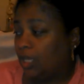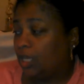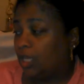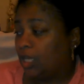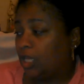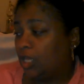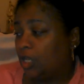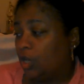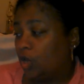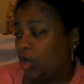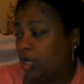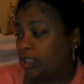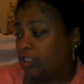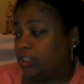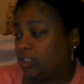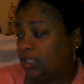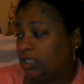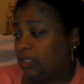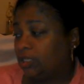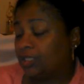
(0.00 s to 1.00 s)

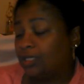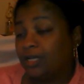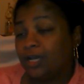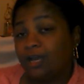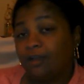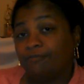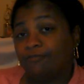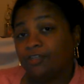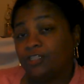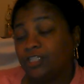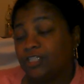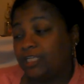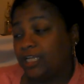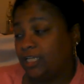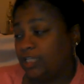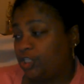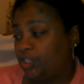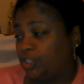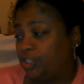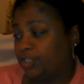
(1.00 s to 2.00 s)
Enlarging the
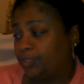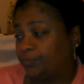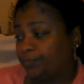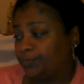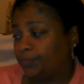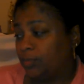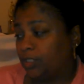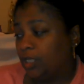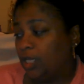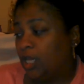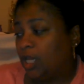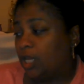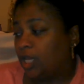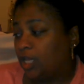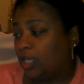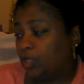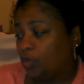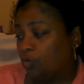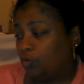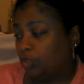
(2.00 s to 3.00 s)
conversation.
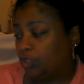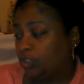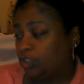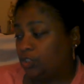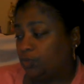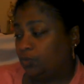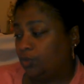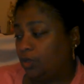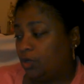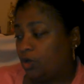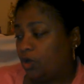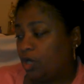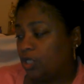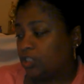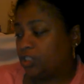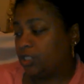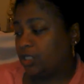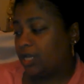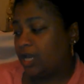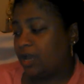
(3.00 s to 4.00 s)
In order to
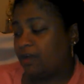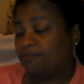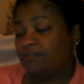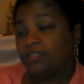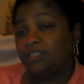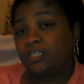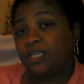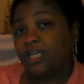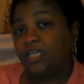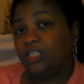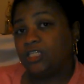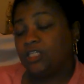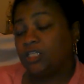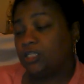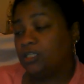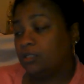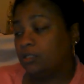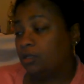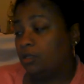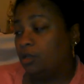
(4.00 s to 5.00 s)
enlarge the
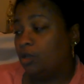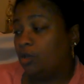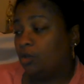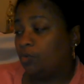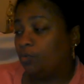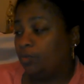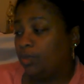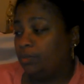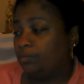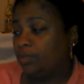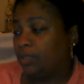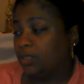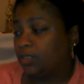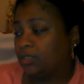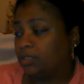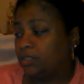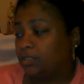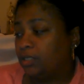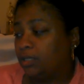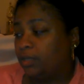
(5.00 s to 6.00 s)
conversation, we
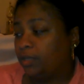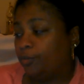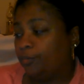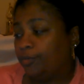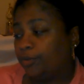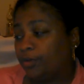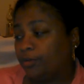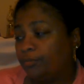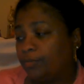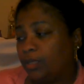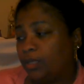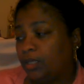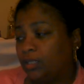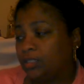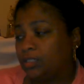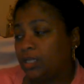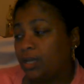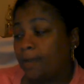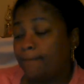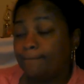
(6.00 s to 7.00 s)
must
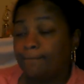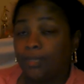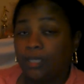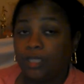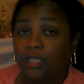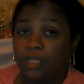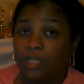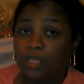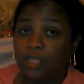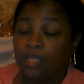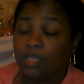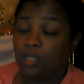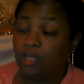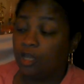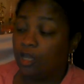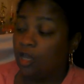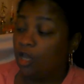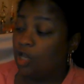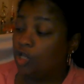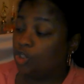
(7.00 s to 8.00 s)
implement meaning,
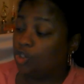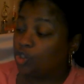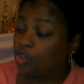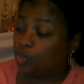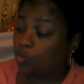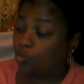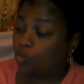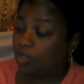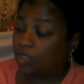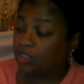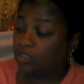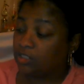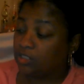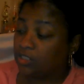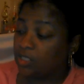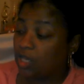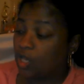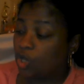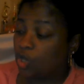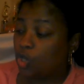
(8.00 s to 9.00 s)

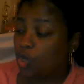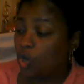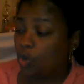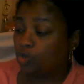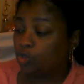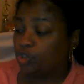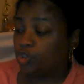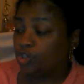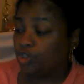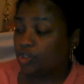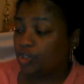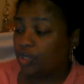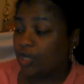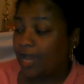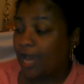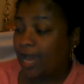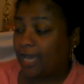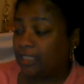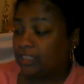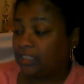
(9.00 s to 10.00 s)
choice, culture,
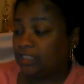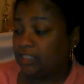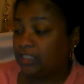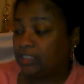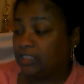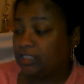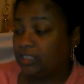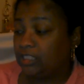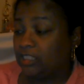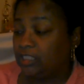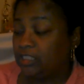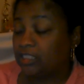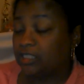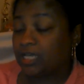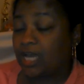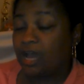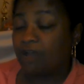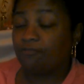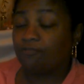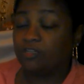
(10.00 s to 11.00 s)
identities,
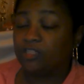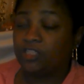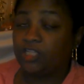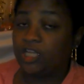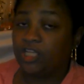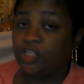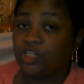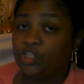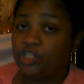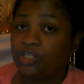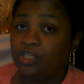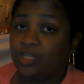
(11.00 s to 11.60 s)
conversation,